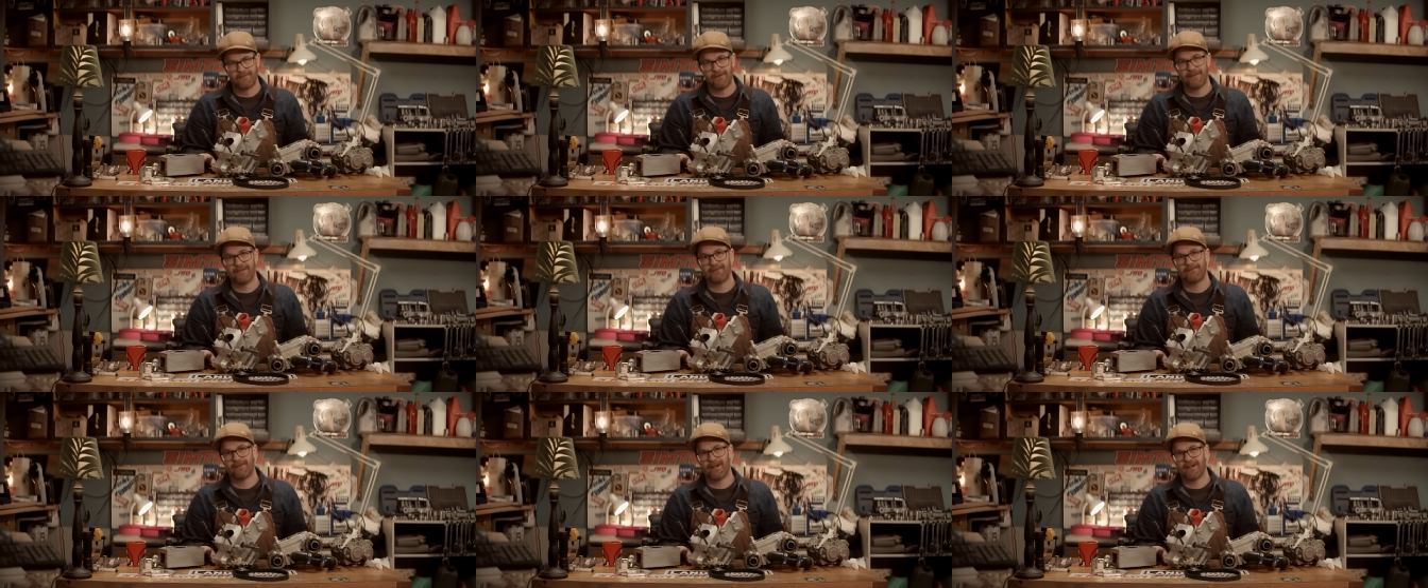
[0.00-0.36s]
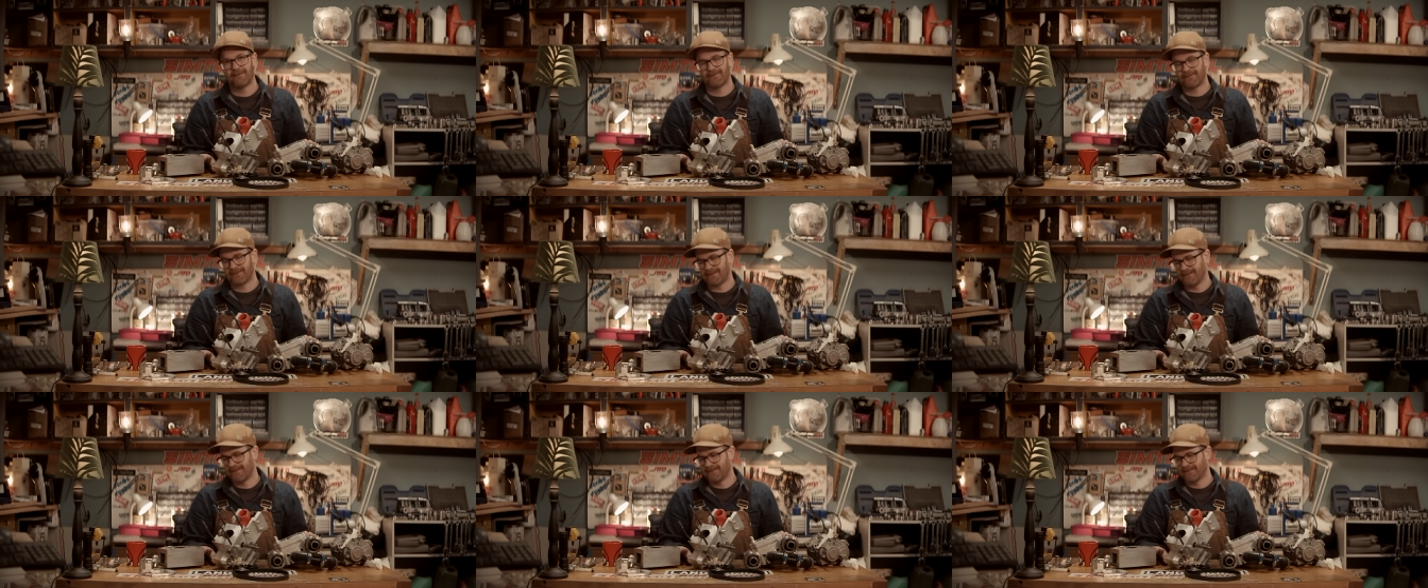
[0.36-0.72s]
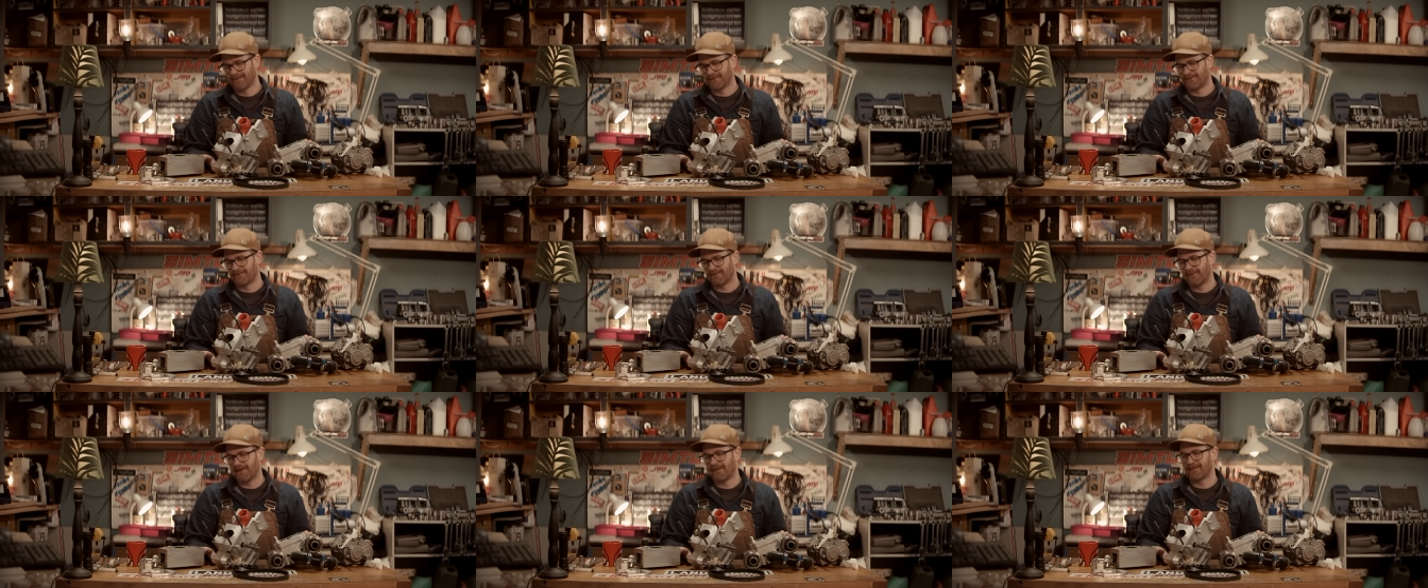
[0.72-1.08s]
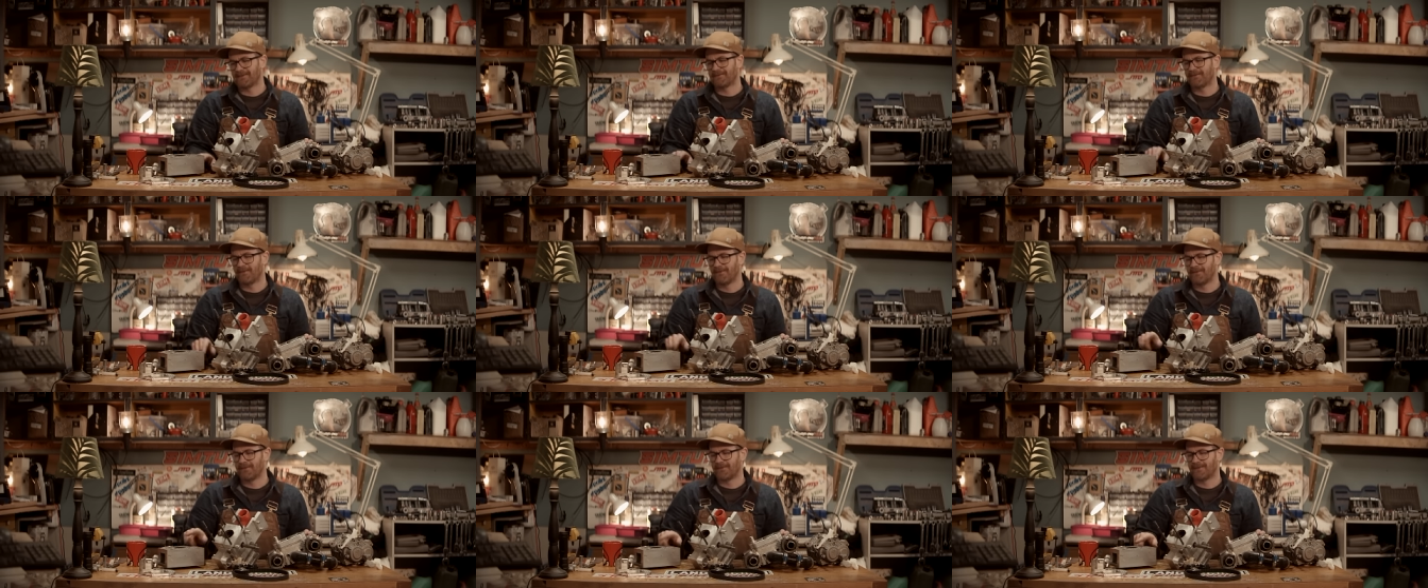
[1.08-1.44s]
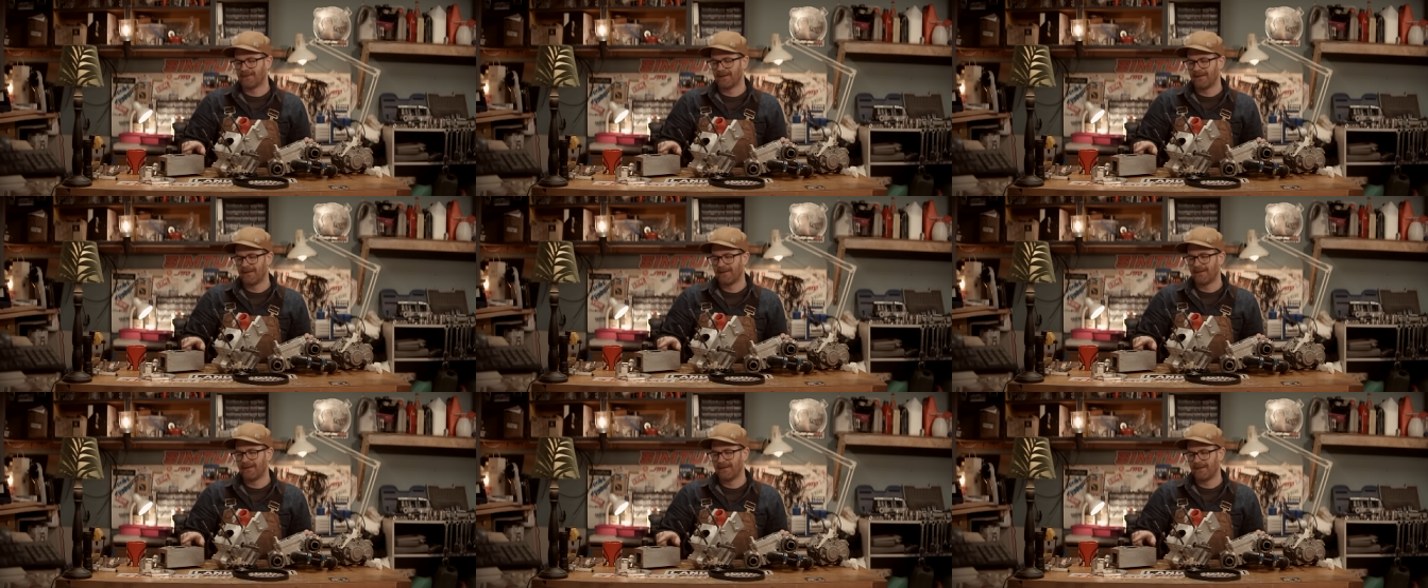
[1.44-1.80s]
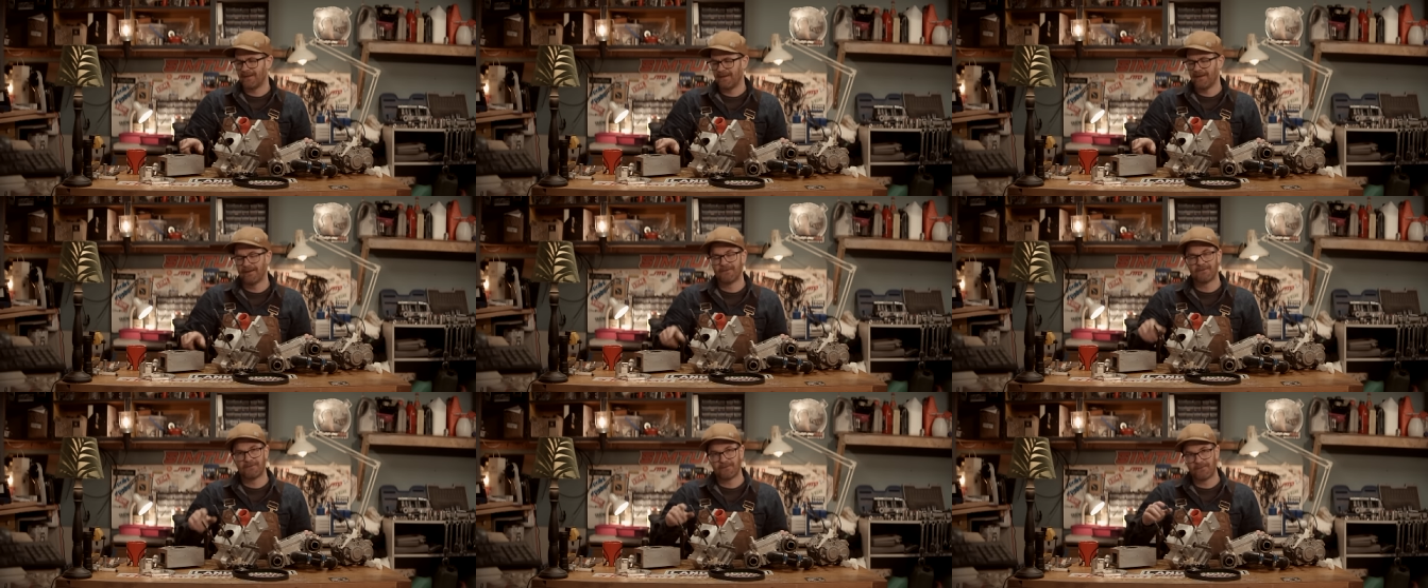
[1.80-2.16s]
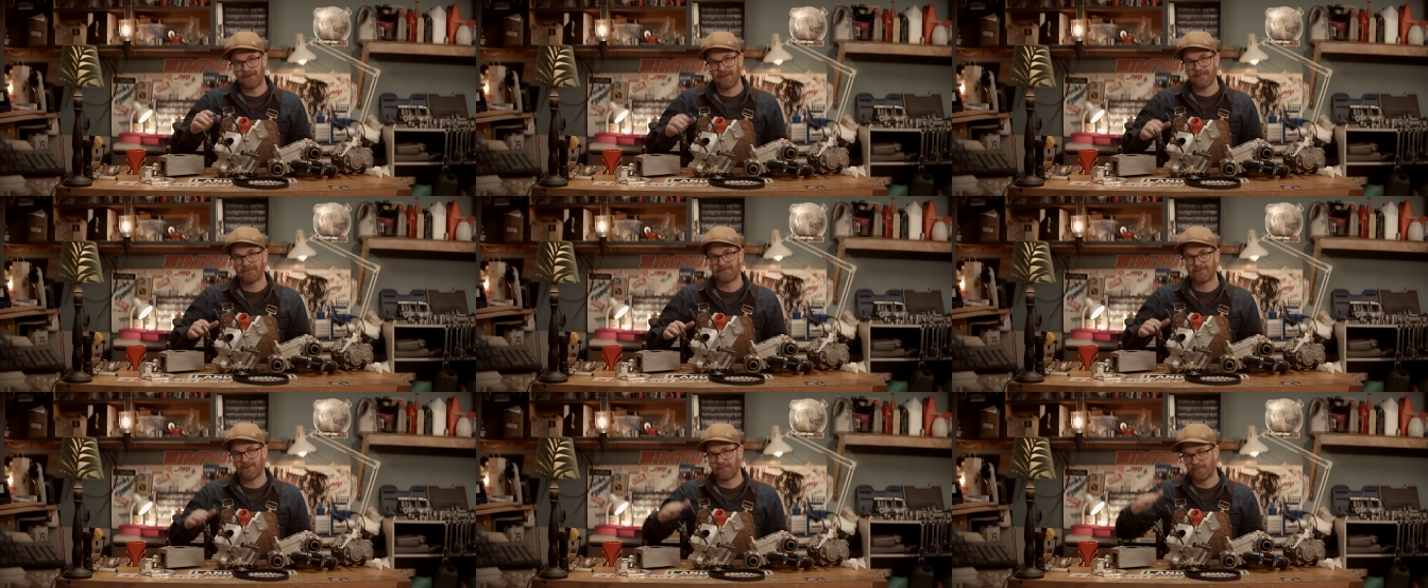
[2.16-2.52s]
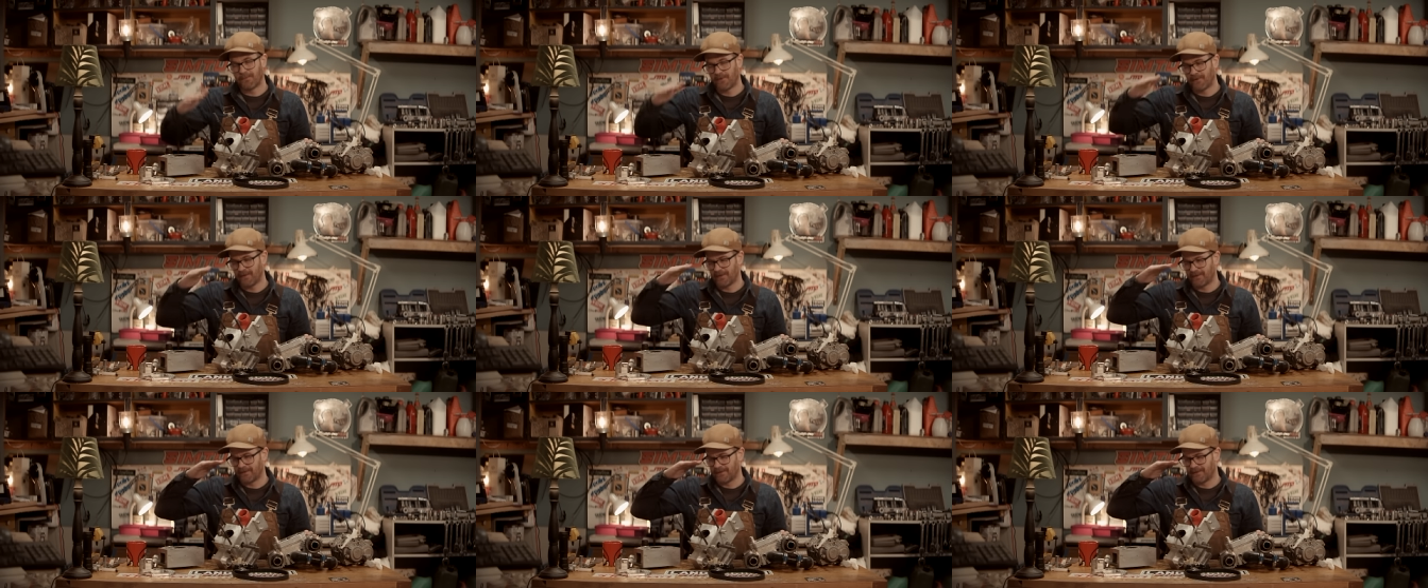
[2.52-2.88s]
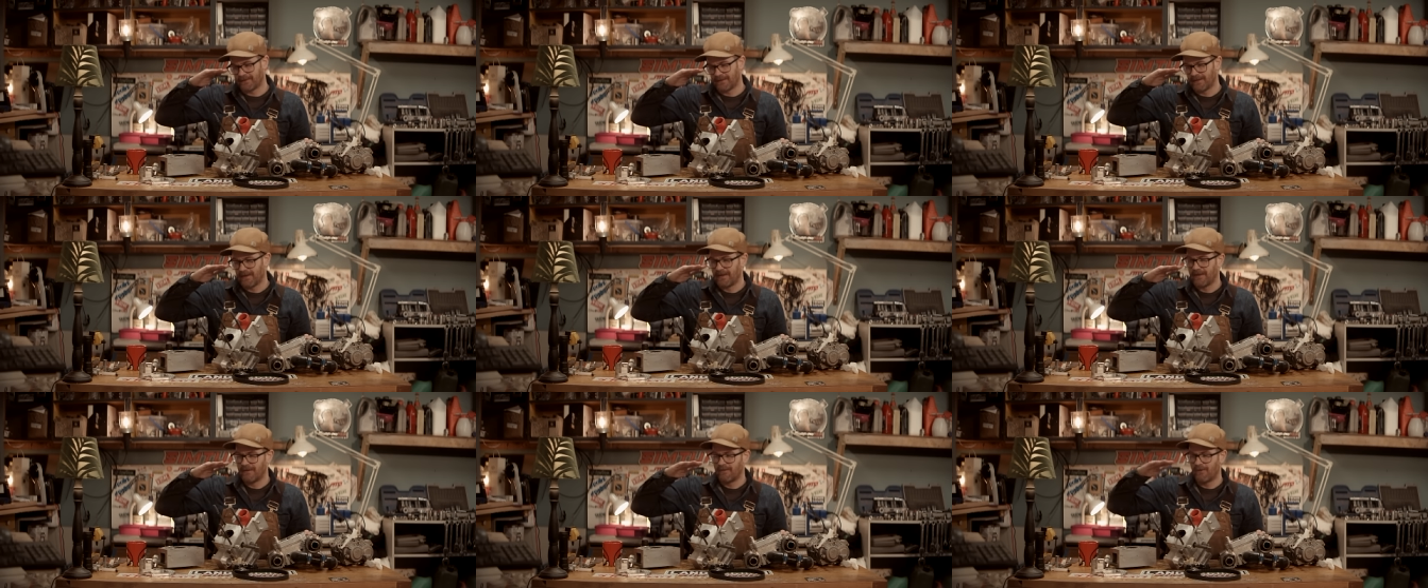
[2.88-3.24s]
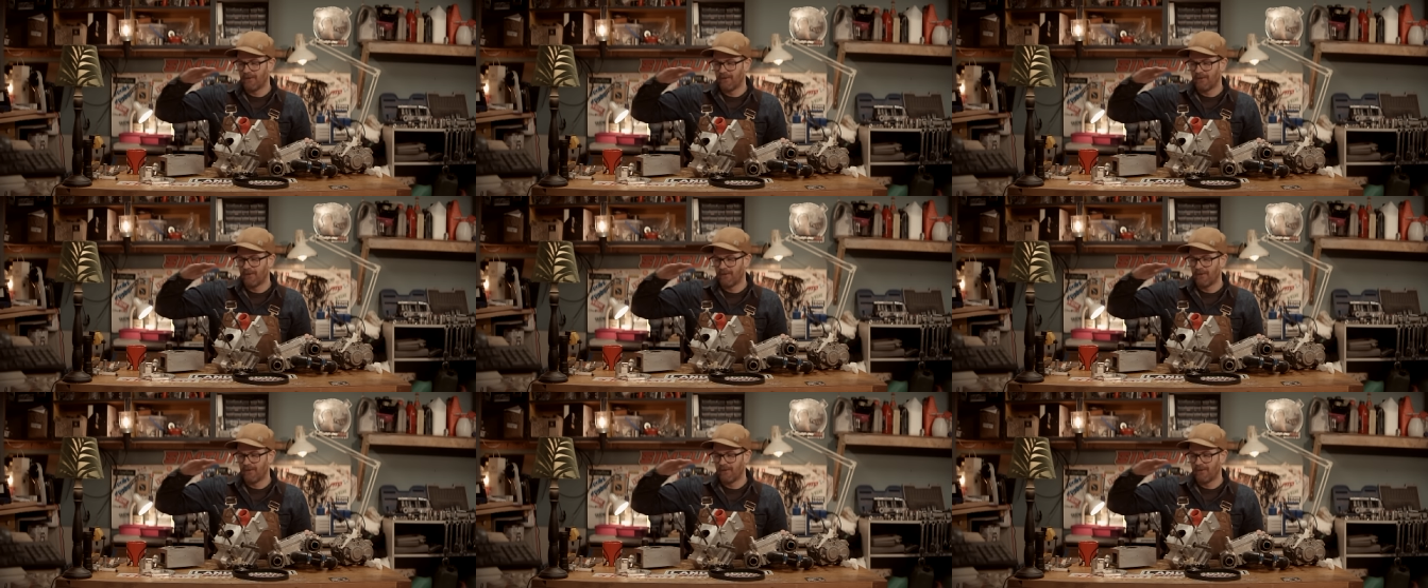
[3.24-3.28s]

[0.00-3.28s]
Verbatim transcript: reed valves in the transfers and transfer ports